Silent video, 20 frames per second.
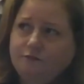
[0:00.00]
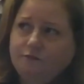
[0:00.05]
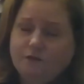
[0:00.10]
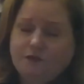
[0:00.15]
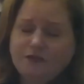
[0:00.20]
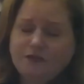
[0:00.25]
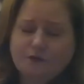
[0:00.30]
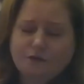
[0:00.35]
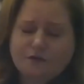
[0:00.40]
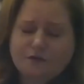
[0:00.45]

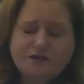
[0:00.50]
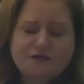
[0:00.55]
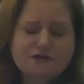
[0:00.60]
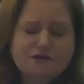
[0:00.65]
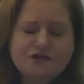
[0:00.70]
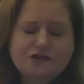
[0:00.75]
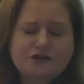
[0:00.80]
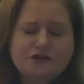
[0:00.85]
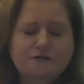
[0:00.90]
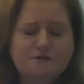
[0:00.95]
the
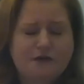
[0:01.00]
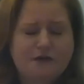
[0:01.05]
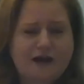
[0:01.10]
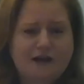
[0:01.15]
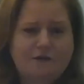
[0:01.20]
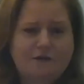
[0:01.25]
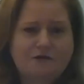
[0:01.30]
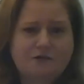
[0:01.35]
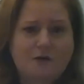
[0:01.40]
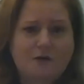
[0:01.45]
research and the
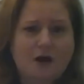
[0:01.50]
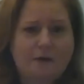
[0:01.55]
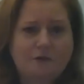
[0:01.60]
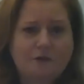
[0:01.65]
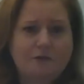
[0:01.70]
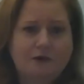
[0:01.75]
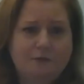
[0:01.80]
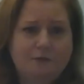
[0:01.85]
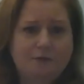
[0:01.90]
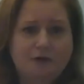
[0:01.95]
writing was
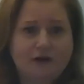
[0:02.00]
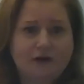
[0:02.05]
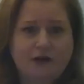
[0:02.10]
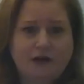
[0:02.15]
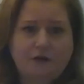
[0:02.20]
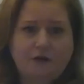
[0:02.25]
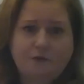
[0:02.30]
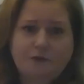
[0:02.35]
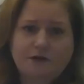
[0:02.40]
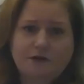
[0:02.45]
probably pretty
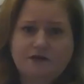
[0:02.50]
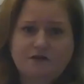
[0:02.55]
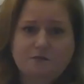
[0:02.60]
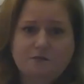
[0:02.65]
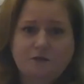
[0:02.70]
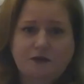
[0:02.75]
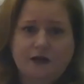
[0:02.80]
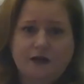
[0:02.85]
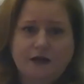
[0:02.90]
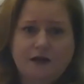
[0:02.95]
equally
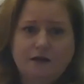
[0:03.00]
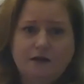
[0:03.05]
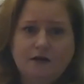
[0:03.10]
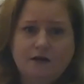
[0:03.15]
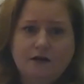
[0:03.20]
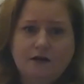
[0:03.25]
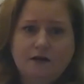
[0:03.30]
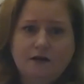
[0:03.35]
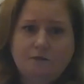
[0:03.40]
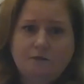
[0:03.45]
split,
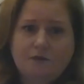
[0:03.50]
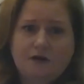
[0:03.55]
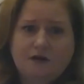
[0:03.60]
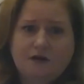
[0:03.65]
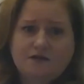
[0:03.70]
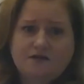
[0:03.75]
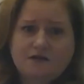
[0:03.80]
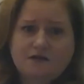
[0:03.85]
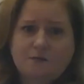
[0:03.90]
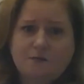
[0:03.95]

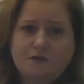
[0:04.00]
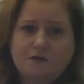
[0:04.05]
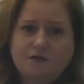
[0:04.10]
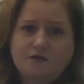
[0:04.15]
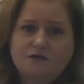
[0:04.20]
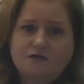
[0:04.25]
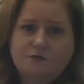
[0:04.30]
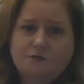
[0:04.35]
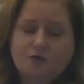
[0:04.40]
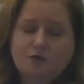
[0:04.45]
because some of
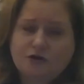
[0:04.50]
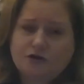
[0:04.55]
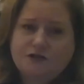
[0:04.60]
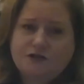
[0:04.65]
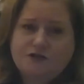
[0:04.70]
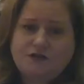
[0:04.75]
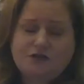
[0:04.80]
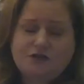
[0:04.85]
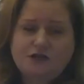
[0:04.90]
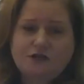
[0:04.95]
those
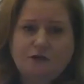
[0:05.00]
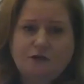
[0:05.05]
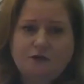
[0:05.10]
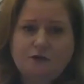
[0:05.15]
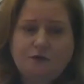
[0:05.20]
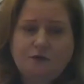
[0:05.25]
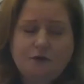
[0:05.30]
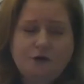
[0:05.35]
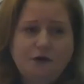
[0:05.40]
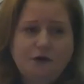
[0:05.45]
books
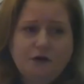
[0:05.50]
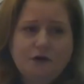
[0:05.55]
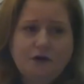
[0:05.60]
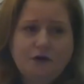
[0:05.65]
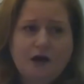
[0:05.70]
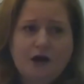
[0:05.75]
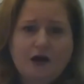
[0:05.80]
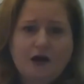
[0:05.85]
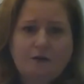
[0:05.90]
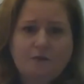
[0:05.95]
too
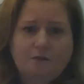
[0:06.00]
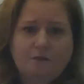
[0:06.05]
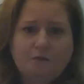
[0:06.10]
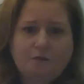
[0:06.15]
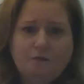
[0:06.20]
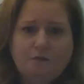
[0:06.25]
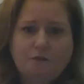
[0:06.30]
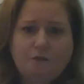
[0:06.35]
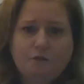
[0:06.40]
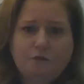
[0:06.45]

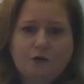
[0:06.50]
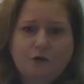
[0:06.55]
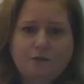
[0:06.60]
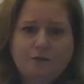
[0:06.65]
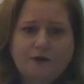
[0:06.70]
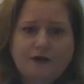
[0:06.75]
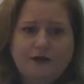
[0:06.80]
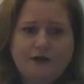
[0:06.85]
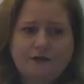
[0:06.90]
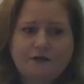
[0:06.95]
were
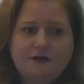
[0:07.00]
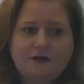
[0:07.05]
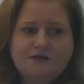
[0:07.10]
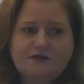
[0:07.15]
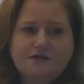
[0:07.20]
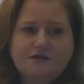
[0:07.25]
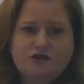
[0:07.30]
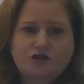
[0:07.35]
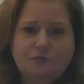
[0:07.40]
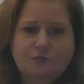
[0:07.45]
written in
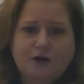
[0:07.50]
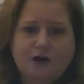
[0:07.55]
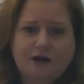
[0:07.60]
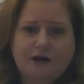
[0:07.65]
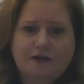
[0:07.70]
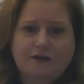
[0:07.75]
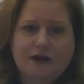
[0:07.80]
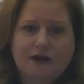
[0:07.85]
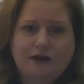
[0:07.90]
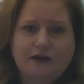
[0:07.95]
such a
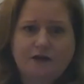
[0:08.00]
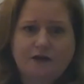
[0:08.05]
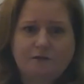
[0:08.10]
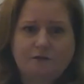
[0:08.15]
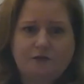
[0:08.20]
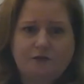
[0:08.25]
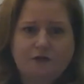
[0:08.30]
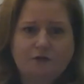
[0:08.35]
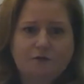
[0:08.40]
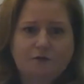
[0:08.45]
way that
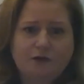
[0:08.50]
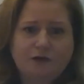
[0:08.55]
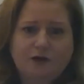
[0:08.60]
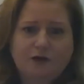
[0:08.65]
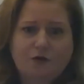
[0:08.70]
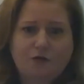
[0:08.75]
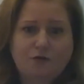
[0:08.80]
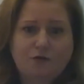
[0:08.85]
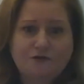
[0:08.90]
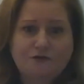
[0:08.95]
they're really
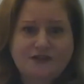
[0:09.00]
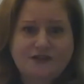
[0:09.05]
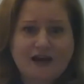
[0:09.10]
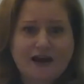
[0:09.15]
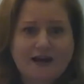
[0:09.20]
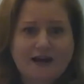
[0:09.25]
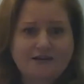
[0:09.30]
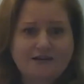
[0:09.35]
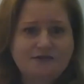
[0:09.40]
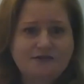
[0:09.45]
old
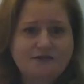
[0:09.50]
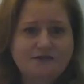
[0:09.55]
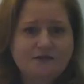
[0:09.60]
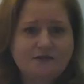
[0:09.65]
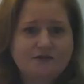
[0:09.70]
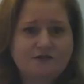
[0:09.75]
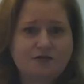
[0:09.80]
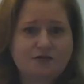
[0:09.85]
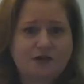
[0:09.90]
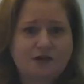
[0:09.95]
texts,
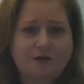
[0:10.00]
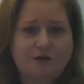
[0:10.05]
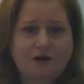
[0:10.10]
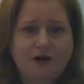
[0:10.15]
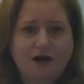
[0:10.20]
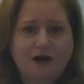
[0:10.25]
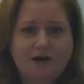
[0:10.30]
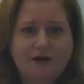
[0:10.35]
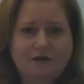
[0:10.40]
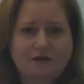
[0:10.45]
so they were
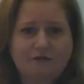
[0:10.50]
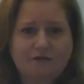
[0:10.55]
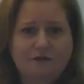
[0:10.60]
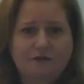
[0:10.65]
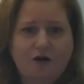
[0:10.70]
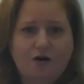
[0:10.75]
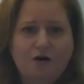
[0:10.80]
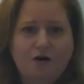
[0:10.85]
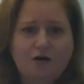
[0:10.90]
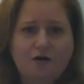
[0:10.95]
kind of
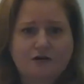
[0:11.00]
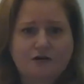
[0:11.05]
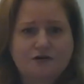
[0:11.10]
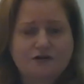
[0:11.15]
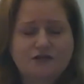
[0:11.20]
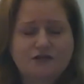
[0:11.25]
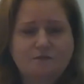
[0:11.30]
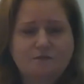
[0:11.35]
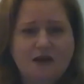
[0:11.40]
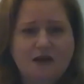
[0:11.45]
hard
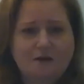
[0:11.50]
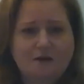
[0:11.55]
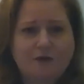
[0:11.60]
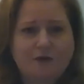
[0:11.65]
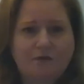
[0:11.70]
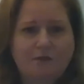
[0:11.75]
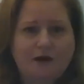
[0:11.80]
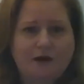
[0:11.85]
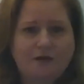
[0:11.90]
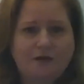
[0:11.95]
to make my
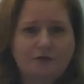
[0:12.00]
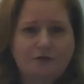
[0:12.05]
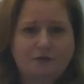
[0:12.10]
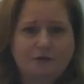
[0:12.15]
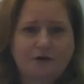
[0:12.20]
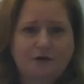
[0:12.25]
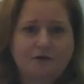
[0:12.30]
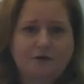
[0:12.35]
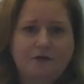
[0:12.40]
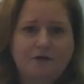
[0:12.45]
way
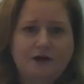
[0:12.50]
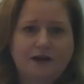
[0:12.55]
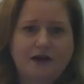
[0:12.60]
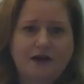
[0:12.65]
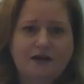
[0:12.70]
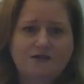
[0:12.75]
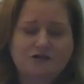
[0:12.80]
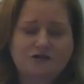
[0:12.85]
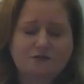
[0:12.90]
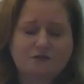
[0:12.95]
through, and I
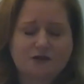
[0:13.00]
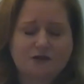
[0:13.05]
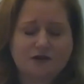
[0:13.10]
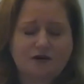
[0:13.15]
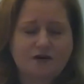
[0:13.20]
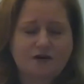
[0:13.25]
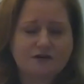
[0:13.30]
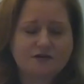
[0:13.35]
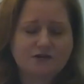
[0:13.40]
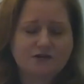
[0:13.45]
had to really
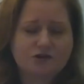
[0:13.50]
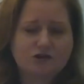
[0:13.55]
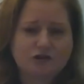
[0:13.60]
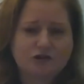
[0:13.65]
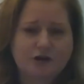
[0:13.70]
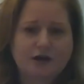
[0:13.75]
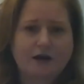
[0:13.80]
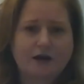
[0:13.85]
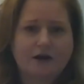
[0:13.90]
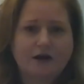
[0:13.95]

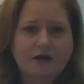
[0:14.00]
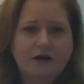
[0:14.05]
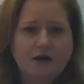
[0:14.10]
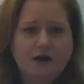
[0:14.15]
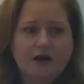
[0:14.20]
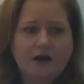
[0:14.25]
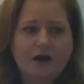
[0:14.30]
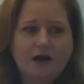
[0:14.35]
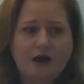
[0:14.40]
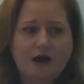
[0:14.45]
concentrate.
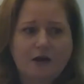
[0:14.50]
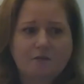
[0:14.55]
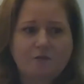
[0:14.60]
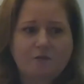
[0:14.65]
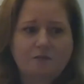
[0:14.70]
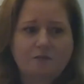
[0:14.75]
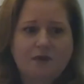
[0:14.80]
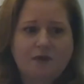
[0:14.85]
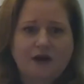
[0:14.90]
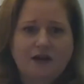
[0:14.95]

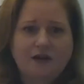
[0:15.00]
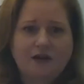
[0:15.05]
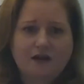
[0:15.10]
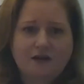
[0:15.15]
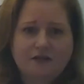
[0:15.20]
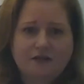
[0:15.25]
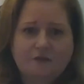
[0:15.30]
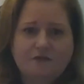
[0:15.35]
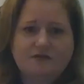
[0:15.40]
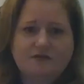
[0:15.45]
But
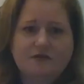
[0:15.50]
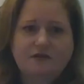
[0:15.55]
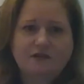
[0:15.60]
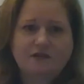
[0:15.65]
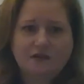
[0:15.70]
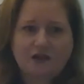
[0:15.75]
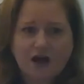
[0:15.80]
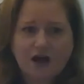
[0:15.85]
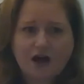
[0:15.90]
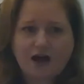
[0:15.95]
there was a
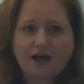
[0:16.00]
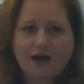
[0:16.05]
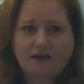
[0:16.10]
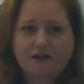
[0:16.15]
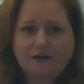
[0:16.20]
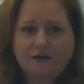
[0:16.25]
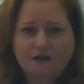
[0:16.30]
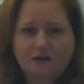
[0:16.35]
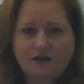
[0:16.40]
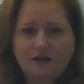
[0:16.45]
lot
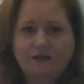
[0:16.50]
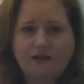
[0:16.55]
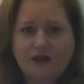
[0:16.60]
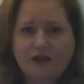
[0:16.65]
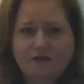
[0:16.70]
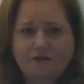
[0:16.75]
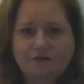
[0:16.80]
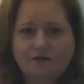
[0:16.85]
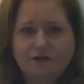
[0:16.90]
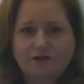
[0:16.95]

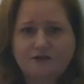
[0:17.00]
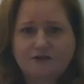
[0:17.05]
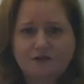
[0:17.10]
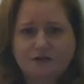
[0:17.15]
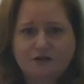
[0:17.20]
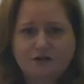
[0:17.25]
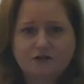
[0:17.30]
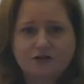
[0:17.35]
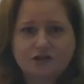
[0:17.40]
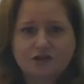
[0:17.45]
of
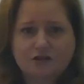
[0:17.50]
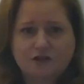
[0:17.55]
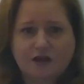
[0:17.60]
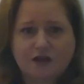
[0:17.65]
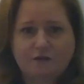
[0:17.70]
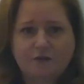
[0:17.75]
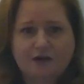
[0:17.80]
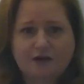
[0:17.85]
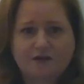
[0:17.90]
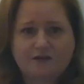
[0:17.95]
research that
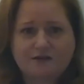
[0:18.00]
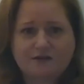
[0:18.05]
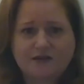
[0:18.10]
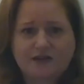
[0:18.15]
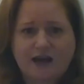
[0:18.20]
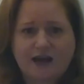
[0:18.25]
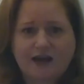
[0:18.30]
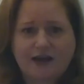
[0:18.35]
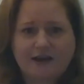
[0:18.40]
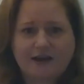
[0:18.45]
went into
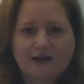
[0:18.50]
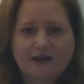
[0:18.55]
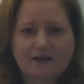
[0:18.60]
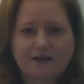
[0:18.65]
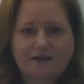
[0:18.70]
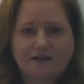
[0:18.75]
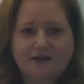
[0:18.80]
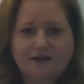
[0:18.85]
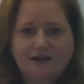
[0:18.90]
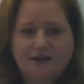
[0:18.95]
that,
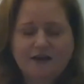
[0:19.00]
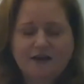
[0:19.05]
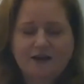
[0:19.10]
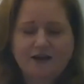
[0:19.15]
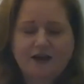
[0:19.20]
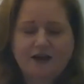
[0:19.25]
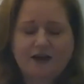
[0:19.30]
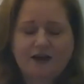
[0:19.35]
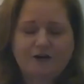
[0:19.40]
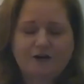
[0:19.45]
and
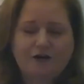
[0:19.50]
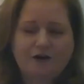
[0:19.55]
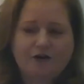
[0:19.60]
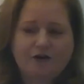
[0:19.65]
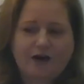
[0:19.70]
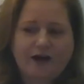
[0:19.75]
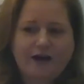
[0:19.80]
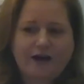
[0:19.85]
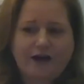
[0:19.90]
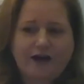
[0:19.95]
I don't know,
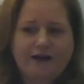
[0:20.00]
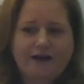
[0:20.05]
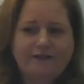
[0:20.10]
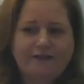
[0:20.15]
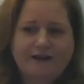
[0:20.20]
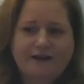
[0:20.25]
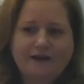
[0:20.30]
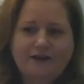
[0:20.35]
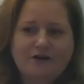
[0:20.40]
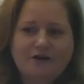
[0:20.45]
I
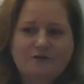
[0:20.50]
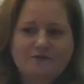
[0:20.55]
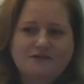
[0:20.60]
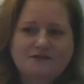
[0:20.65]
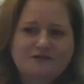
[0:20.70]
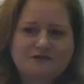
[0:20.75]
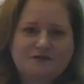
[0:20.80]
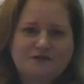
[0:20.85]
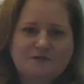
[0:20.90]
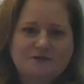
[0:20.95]
like it
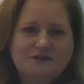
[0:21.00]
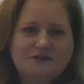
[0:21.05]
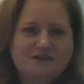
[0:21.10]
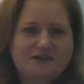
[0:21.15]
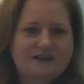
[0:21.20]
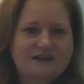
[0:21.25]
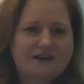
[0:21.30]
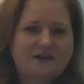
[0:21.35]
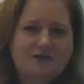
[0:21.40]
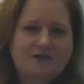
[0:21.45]
almost as much as I
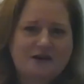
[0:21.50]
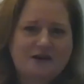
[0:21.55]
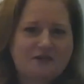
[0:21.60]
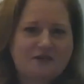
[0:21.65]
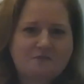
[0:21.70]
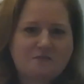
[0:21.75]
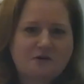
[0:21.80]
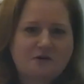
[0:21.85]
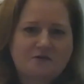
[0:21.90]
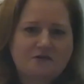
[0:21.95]
like writing
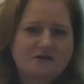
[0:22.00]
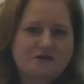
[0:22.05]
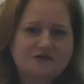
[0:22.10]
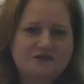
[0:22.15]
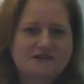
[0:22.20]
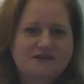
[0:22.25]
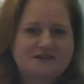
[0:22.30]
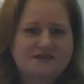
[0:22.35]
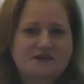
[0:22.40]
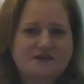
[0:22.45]
the
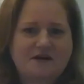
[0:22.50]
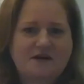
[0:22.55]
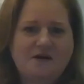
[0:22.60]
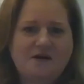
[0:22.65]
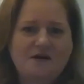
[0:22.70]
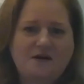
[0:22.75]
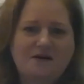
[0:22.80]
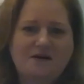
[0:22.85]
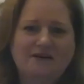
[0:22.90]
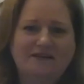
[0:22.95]
poetry, so
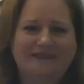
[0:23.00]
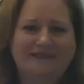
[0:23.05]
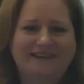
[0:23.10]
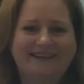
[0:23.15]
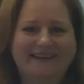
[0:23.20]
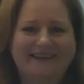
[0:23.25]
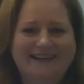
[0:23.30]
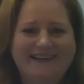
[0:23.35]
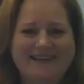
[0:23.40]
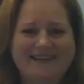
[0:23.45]

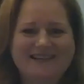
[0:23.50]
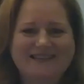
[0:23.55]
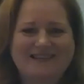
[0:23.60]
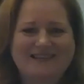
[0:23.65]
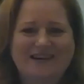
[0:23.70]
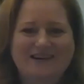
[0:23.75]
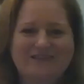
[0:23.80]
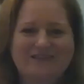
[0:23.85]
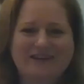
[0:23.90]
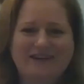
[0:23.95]

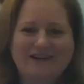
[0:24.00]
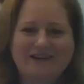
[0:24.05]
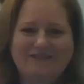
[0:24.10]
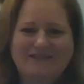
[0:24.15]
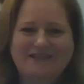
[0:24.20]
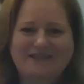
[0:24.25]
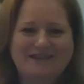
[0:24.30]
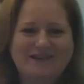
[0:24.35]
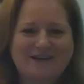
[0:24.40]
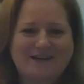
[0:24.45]
so it
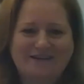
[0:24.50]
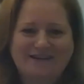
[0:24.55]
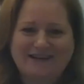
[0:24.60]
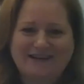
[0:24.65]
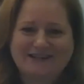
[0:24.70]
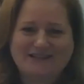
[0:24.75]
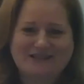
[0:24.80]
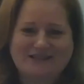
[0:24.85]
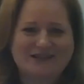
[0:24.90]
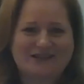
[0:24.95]
was no
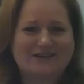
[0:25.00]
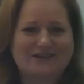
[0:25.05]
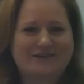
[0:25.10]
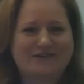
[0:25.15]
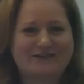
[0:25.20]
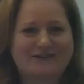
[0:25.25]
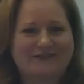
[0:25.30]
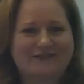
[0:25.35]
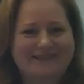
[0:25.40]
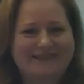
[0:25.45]

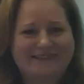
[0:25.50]
issue.